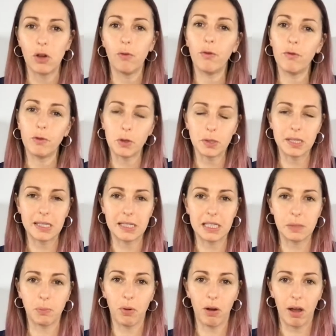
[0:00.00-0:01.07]
off of your
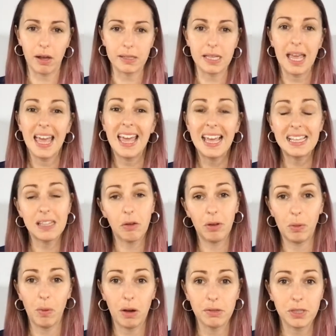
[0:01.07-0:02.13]
Sizzix products is
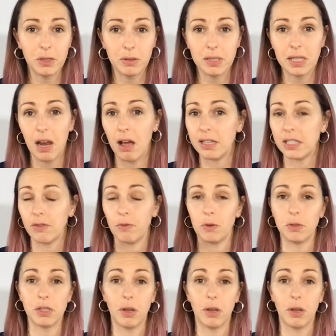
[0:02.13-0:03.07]
only while stocks last, of course.